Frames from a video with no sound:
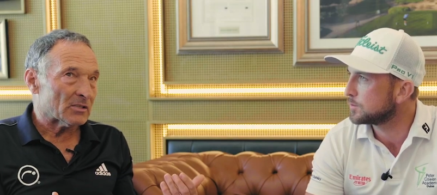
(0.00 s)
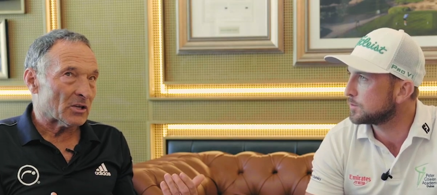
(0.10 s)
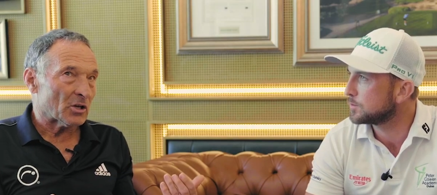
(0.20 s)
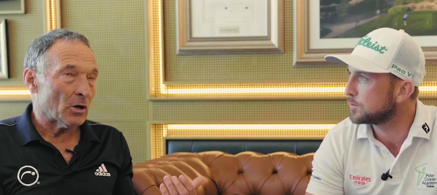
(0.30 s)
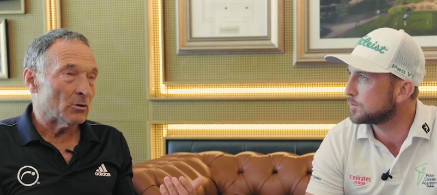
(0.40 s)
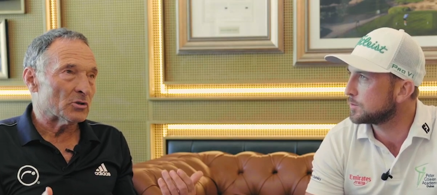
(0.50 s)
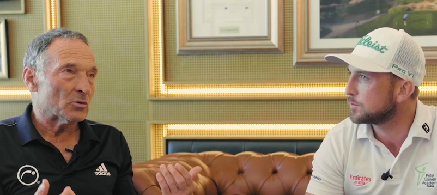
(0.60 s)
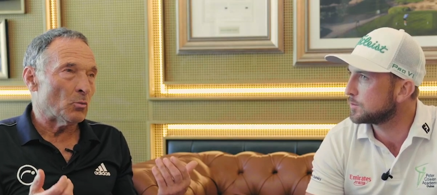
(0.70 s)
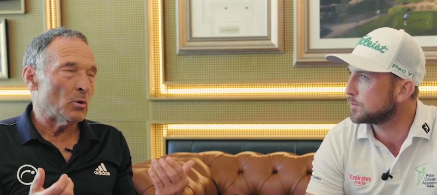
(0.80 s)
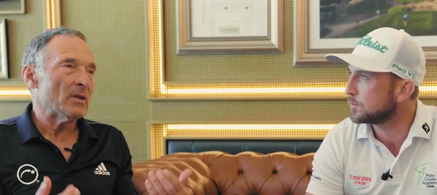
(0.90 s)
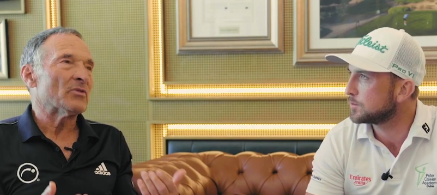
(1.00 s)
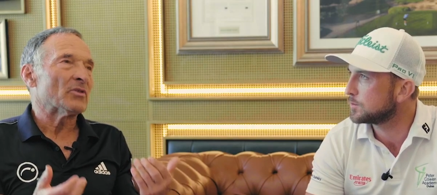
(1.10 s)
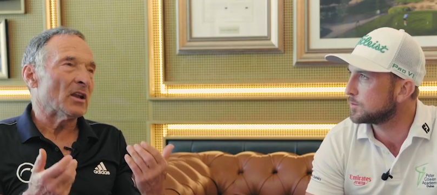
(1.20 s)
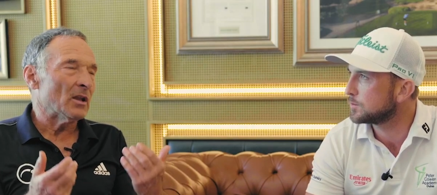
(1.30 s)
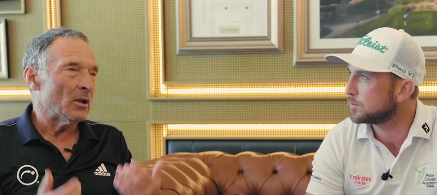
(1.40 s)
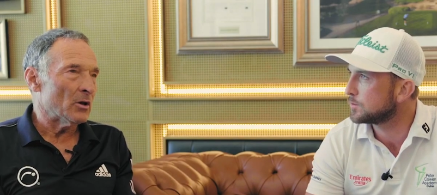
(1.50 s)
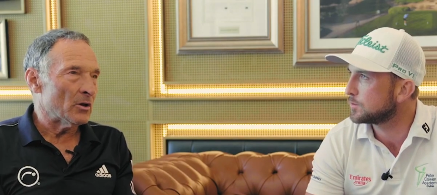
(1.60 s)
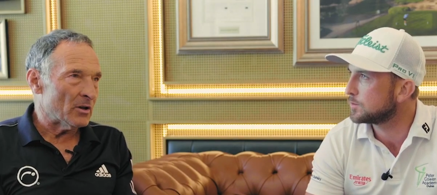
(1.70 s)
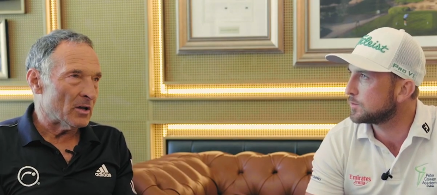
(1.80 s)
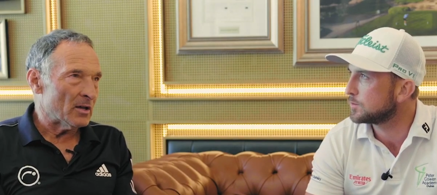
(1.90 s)
Speaker 1: as a coach with the
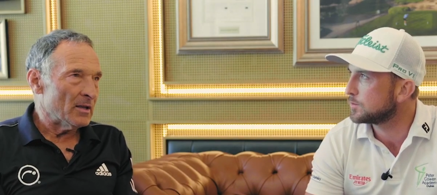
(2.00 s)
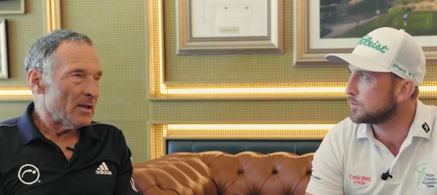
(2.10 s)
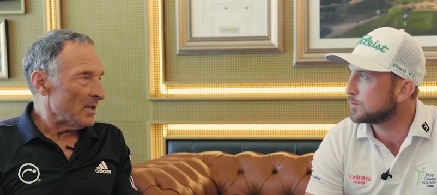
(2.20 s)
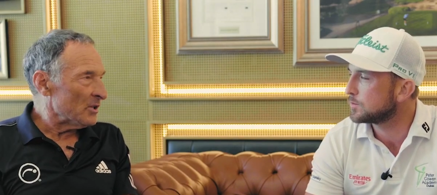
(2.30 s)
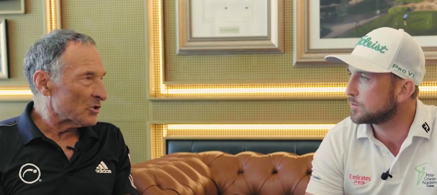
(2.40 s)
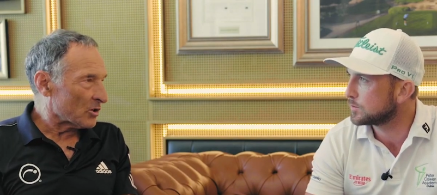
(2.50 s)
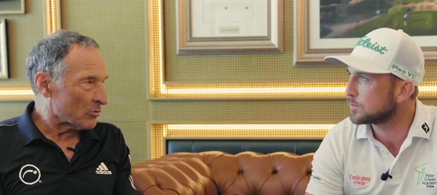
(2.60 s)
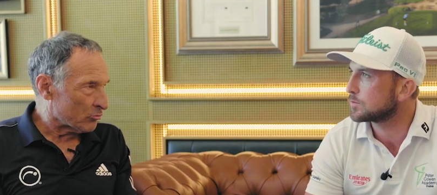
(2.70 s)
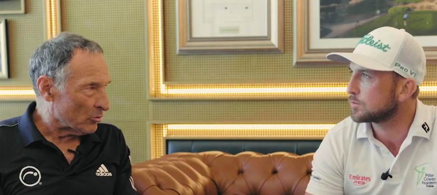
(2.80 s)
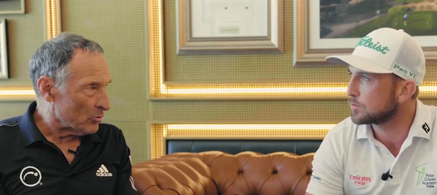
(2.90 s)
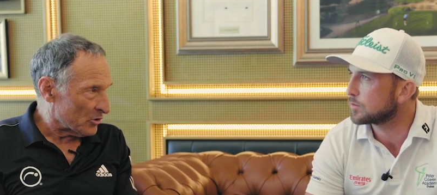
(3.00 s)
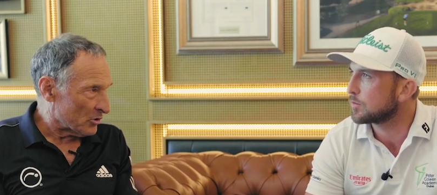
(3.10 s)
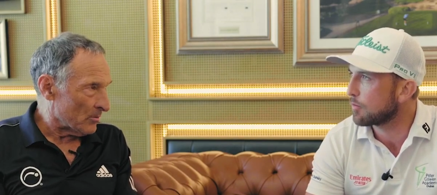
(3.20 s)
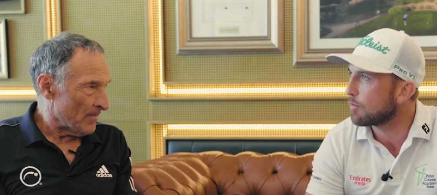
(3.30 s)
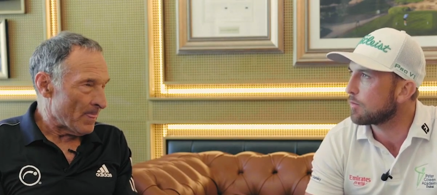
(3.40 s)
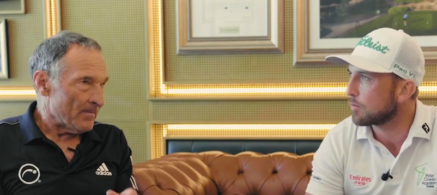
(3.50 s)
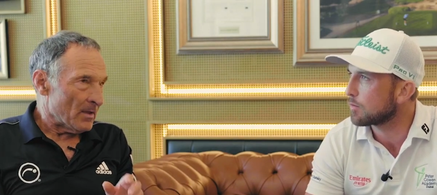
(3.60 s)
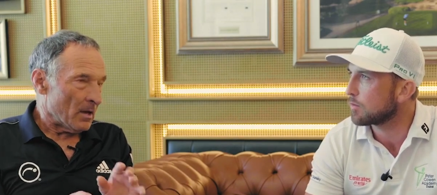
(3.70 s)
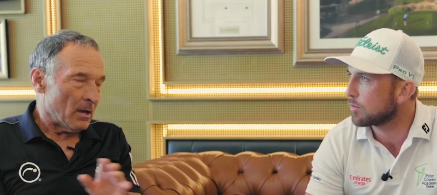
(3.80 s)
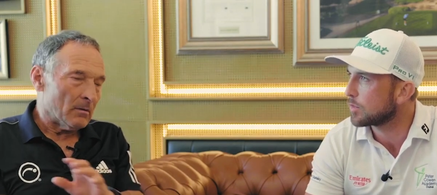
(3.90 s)
learner is crucial.
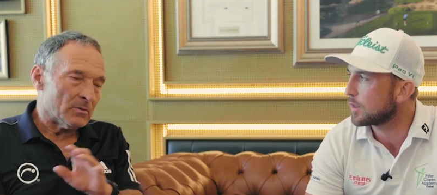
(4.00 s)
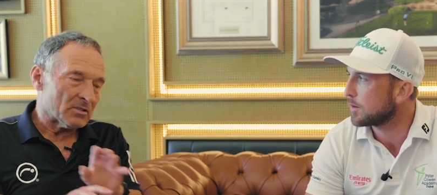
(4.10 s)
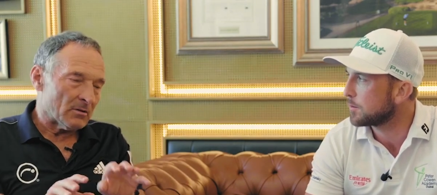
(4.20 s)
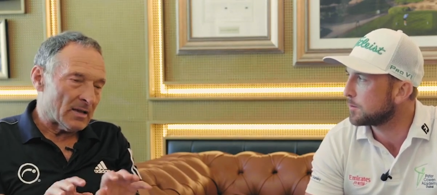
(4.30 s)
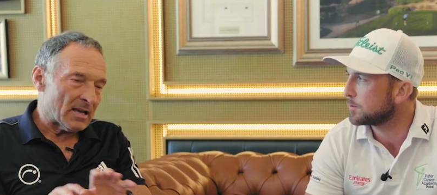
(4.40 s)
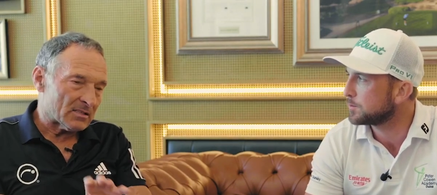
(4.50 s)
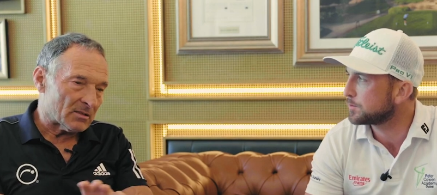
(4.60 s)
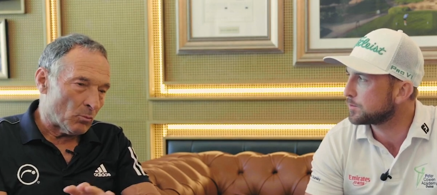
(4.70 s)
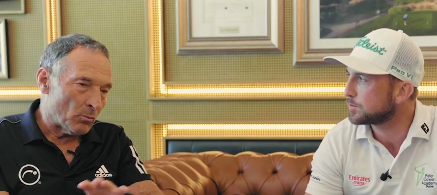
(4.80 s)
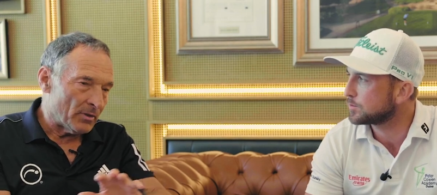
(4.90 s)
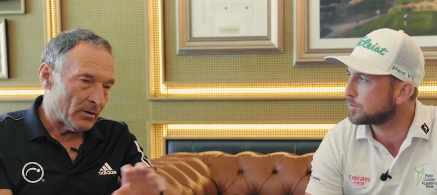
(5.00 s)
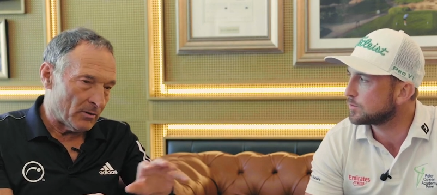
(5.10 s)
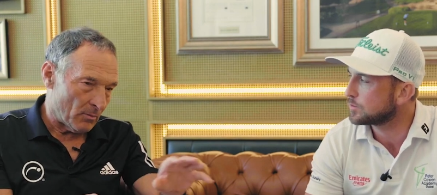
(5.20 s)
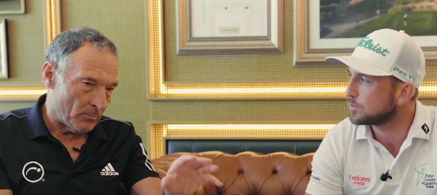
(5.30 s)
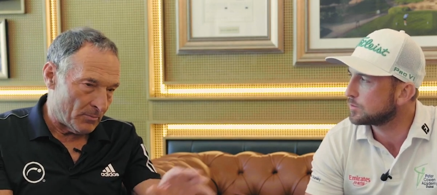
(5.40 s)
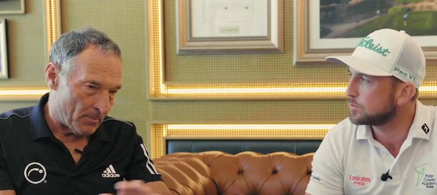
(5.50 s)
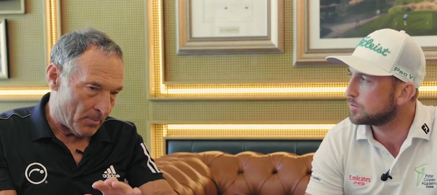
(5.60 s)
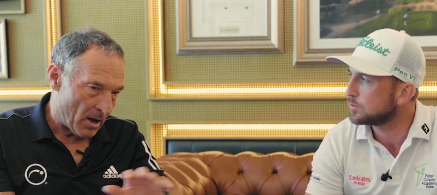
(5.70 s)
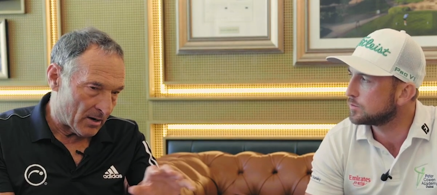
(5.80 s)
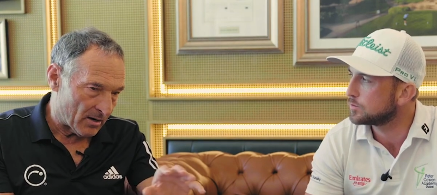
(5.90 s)
Um, so that's the, the, the
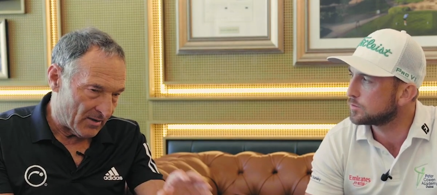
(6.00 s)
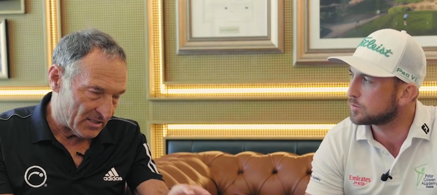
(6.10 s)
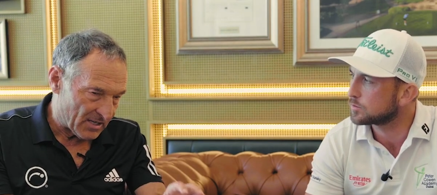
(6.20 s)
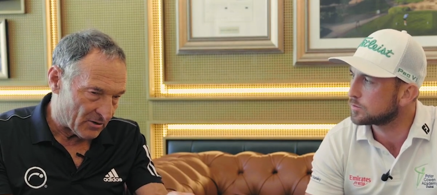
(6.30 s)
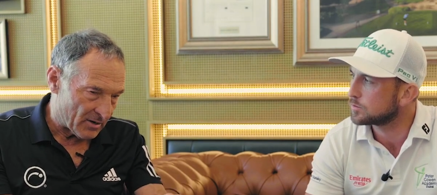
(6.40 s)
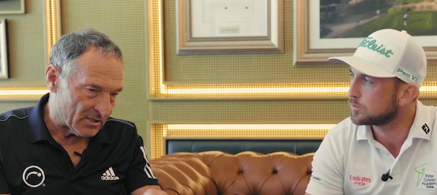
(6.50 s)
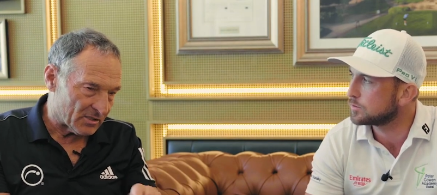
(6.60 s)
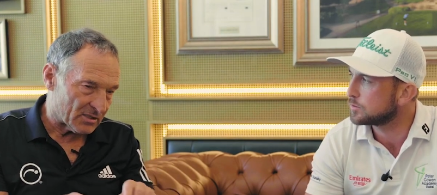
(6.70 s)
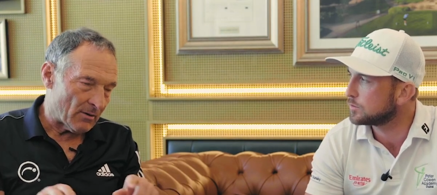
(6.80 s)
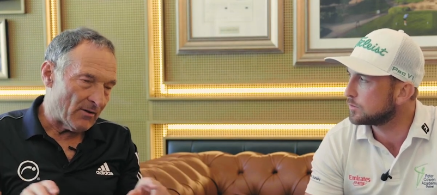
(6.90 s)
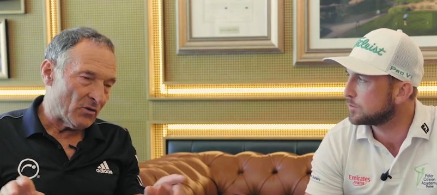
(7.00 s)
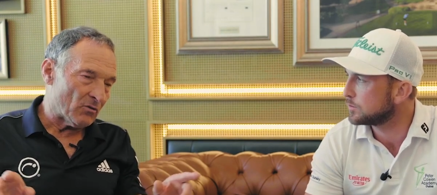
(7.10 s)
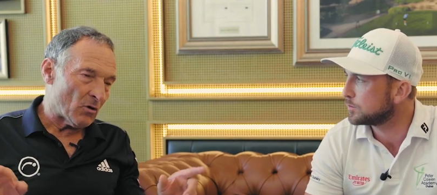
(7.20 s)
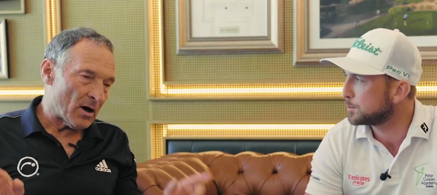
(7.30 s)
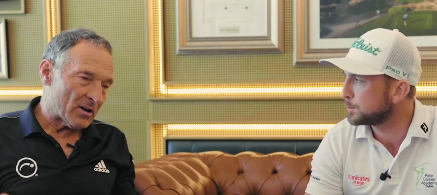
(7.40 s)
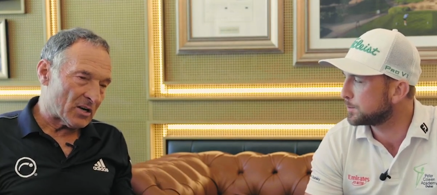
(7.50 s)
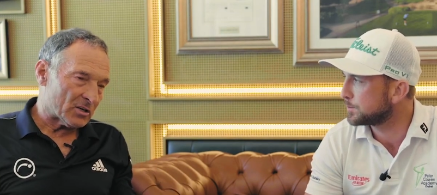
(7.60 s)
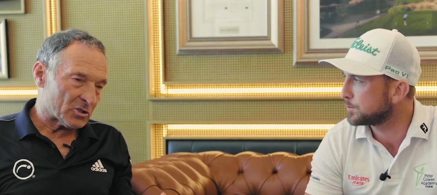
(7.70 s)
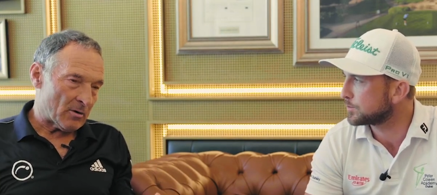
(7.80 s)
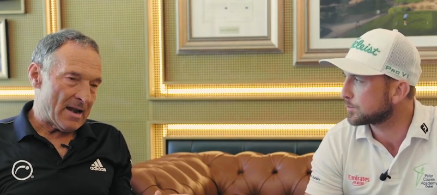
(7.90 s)
part of the exaggeration. So if you've got a,
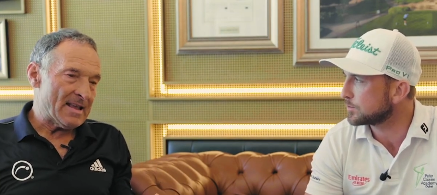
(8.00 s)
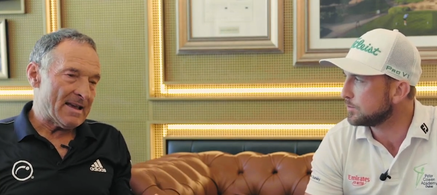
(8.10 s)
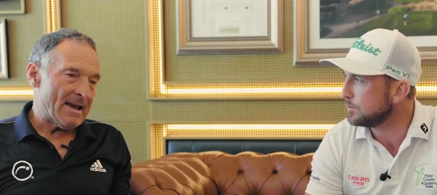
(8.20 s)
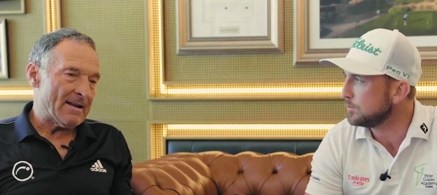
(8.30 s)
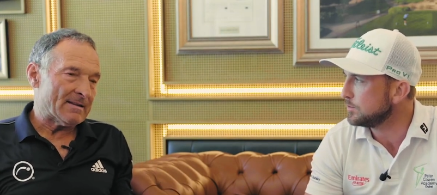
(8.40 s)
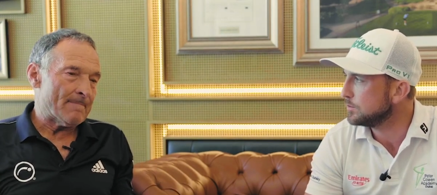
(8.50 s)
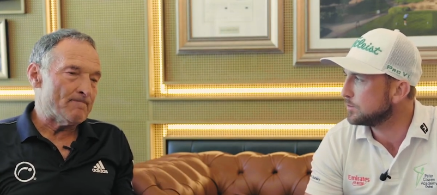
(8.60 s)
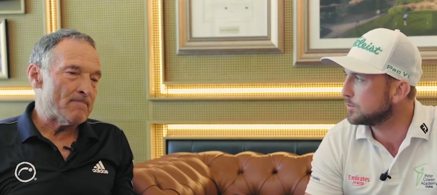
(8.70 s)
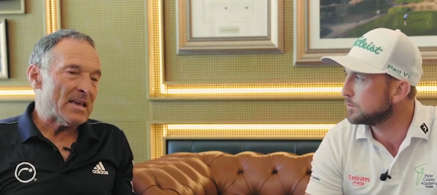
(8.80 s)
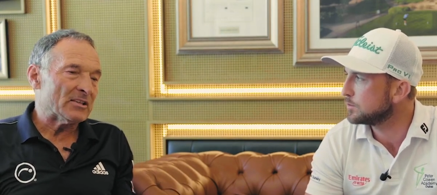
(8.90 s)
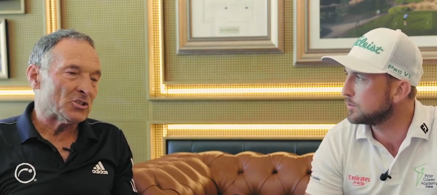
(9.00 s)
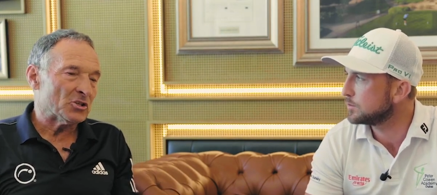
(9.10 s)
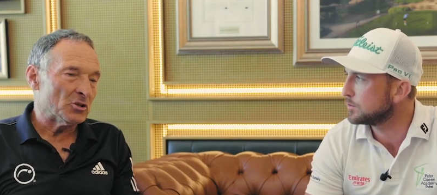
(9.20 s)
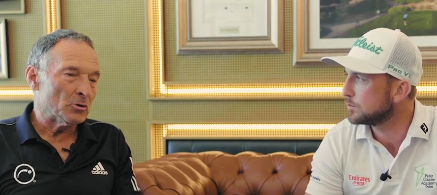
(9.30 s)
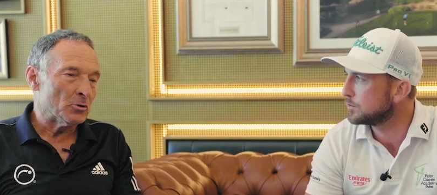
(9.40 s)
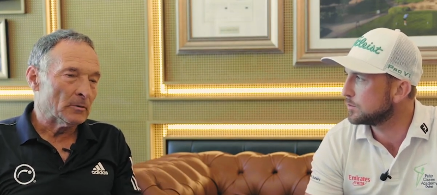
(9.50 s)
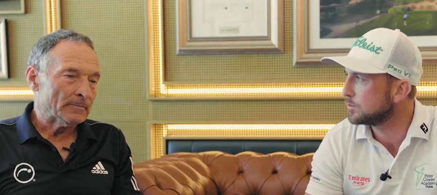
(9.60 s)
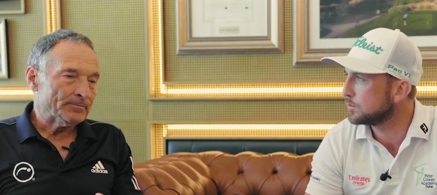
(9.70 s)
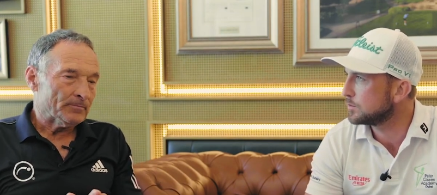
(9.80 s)
a training that makes you